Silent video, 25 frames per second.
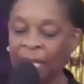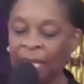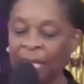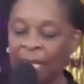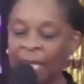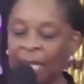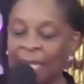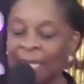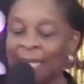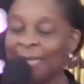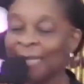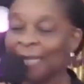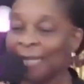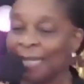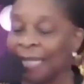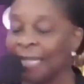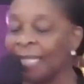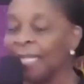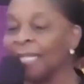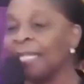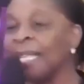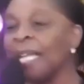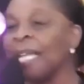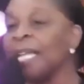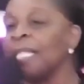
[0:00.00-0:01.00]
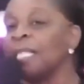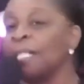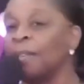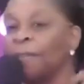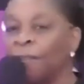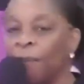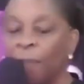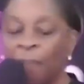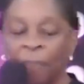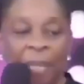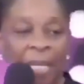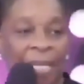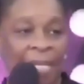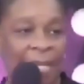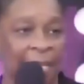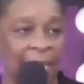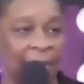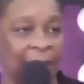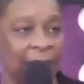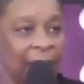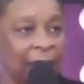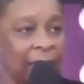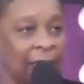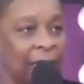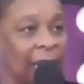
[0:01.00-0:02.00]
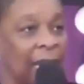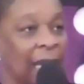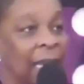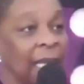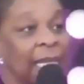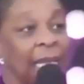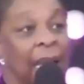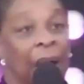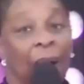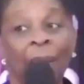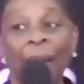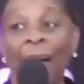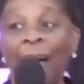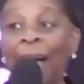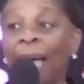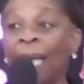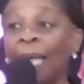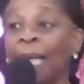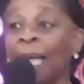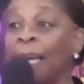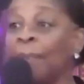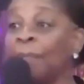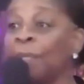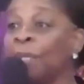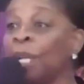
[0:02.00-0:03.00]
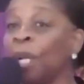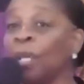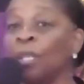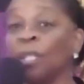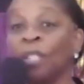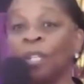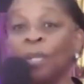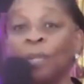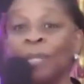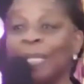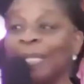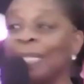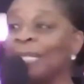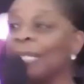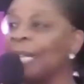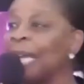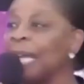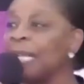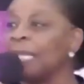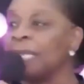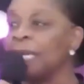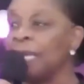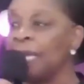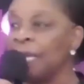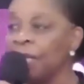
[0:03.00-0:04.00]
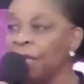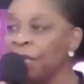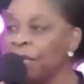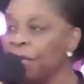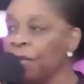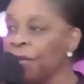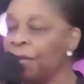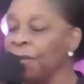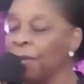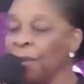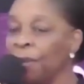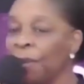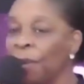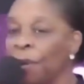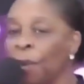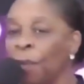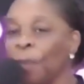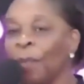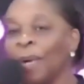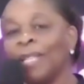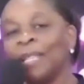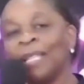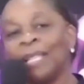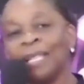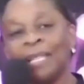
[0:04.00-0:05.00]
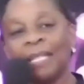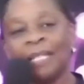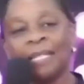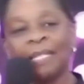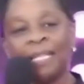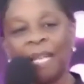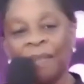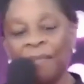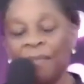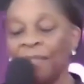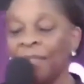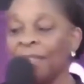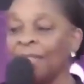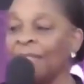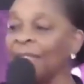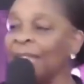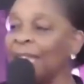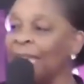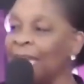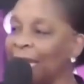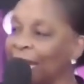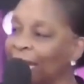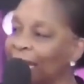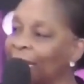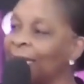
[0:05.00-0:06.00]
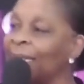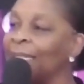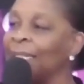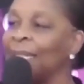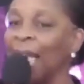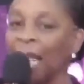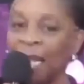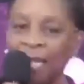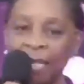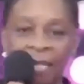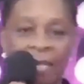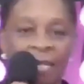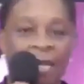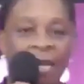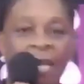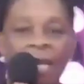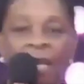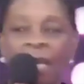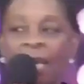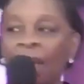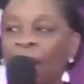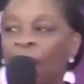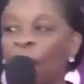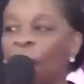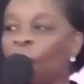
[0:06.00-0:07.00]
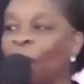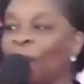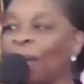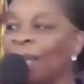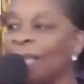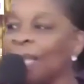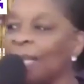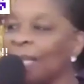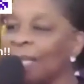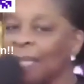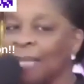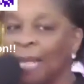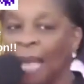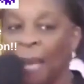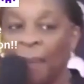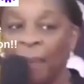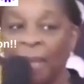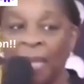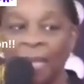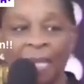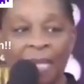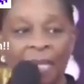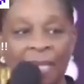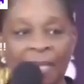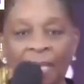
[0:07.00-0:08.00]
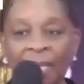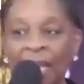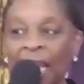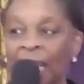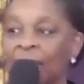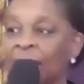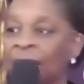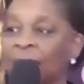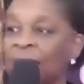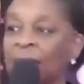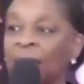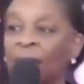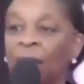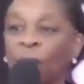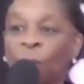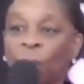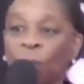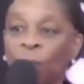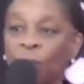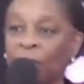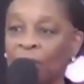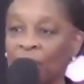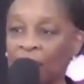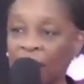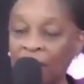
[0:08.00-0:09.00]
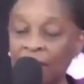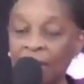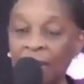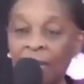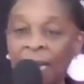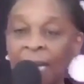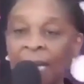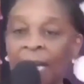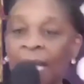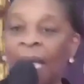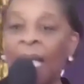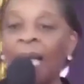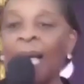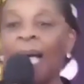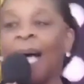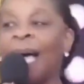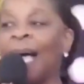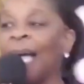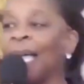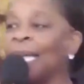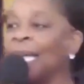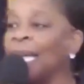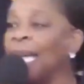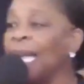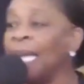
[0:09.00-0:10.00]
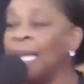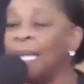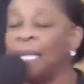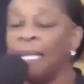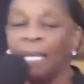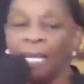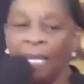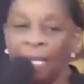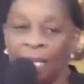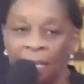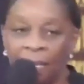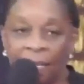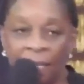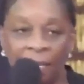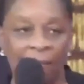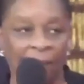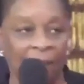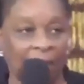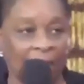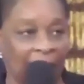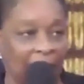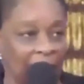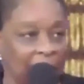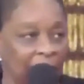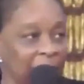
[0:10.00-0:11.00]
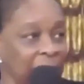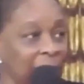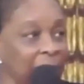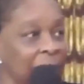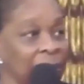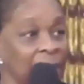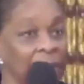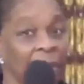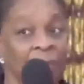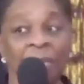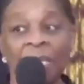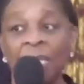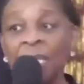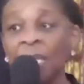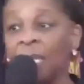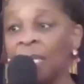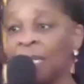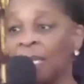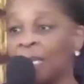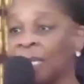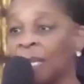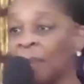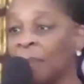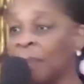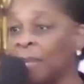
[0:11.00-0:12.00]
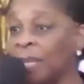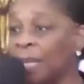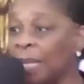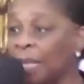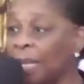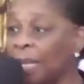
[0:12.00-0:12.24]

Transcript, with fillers: Six days are for business. Now, I am not going to get into whether the seventh day is Saturday, whether Sabbath is Saturday or Sunday. I ain't into that because let me tell you something.